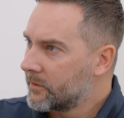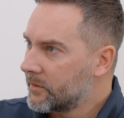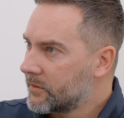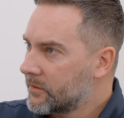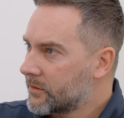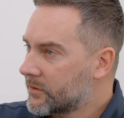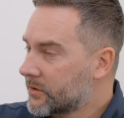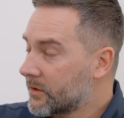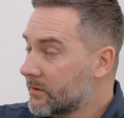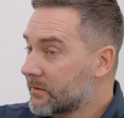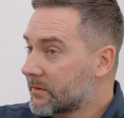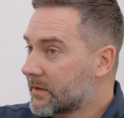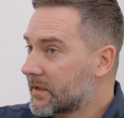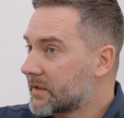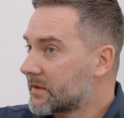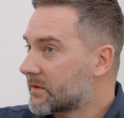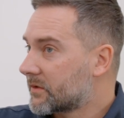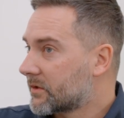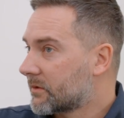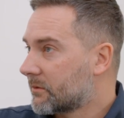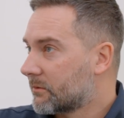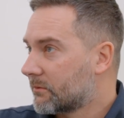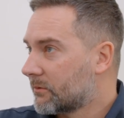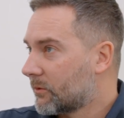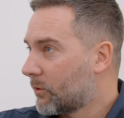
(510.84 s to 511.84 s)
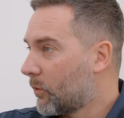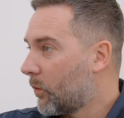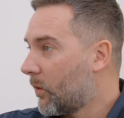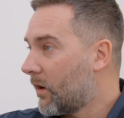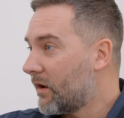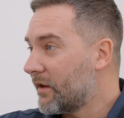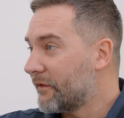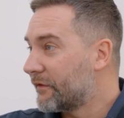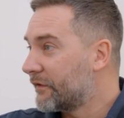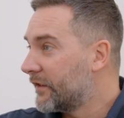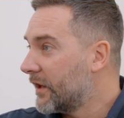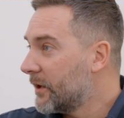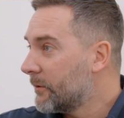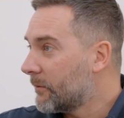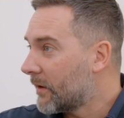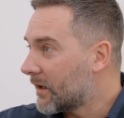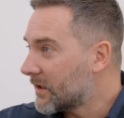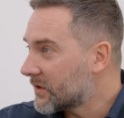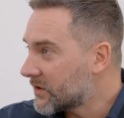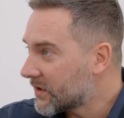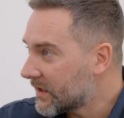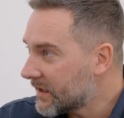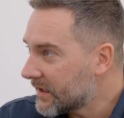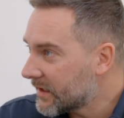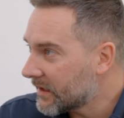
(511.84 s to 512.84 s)
Sure, there's quite a few
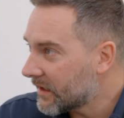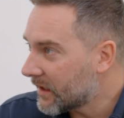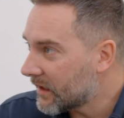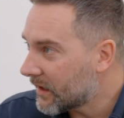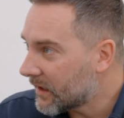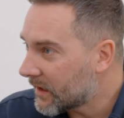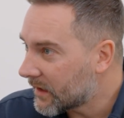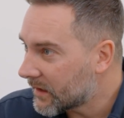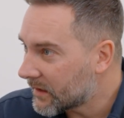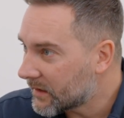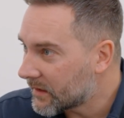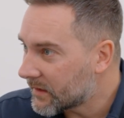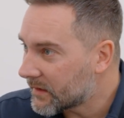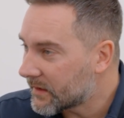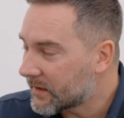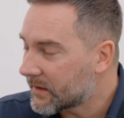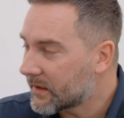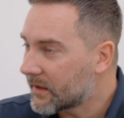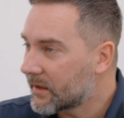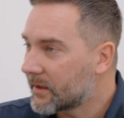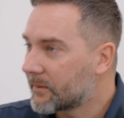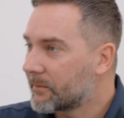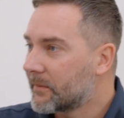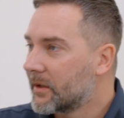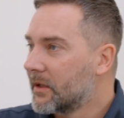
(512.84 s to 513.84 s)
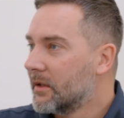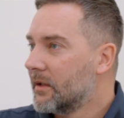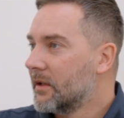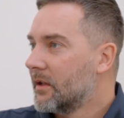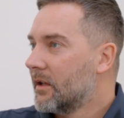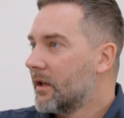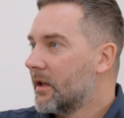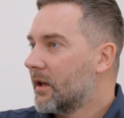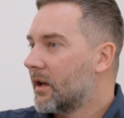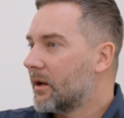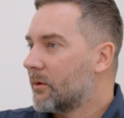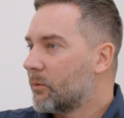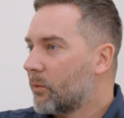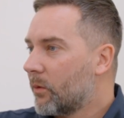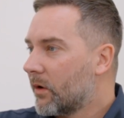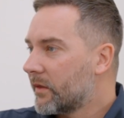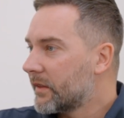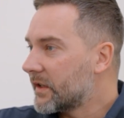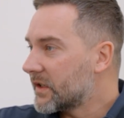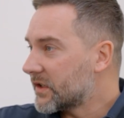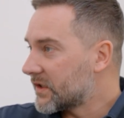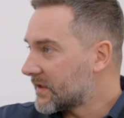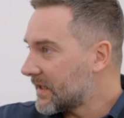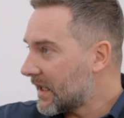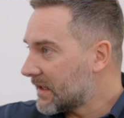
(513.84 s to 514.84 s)
actually, and
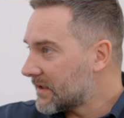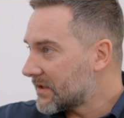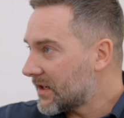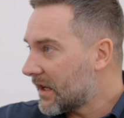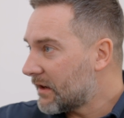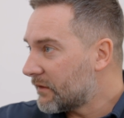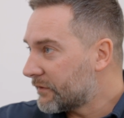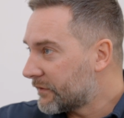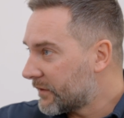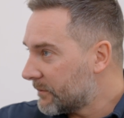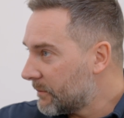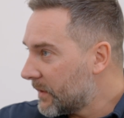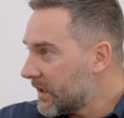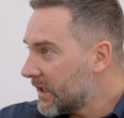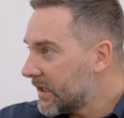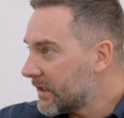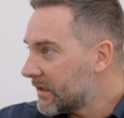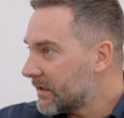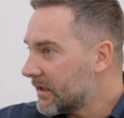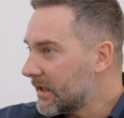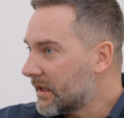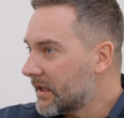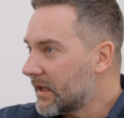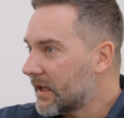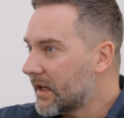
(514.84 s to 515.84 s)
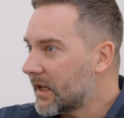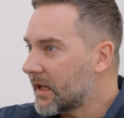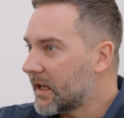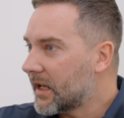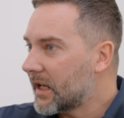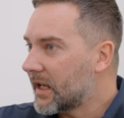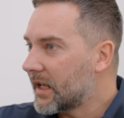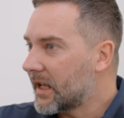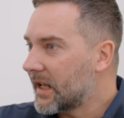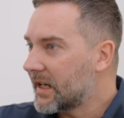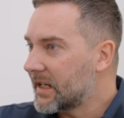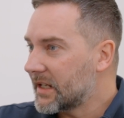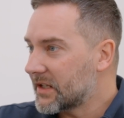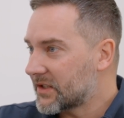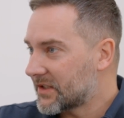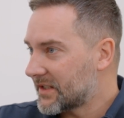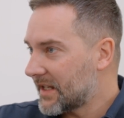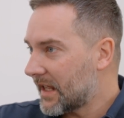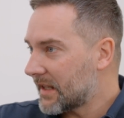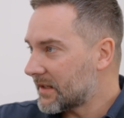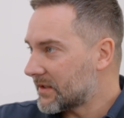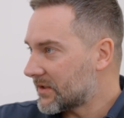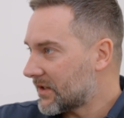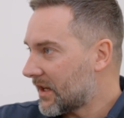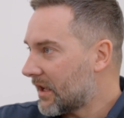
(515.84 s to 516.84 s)
one that stands out for me, and it
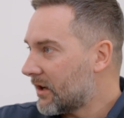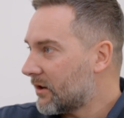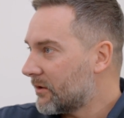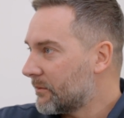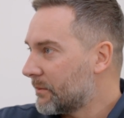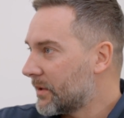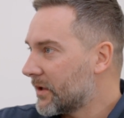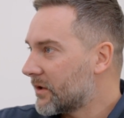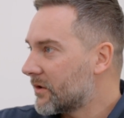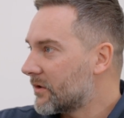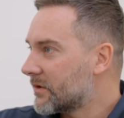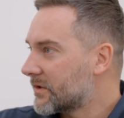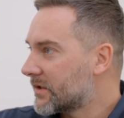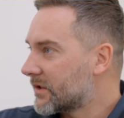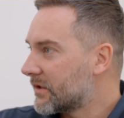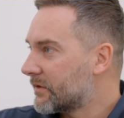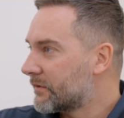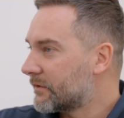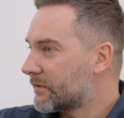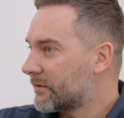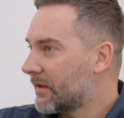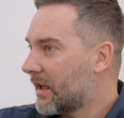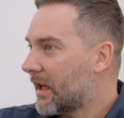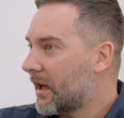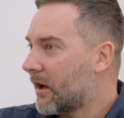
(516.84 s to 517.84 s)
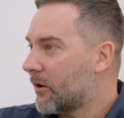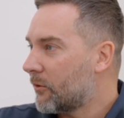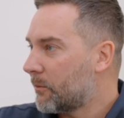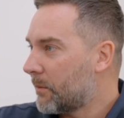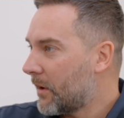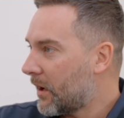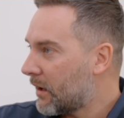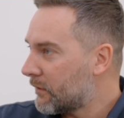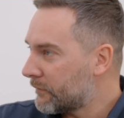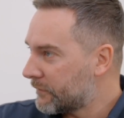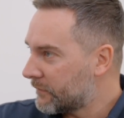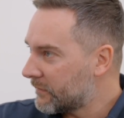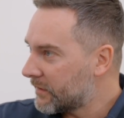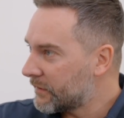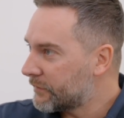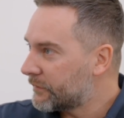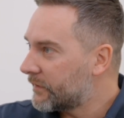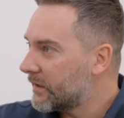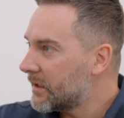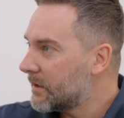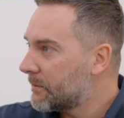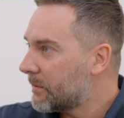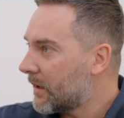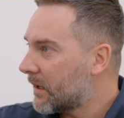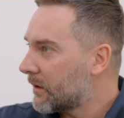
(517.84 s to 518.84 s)
stands out because of how powerful the
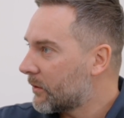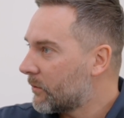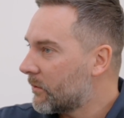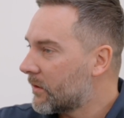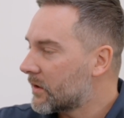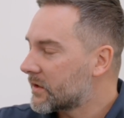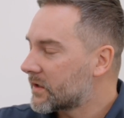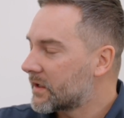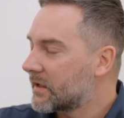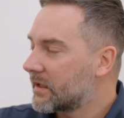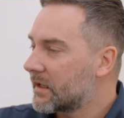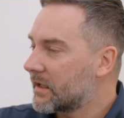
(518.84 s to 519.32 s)
feedback was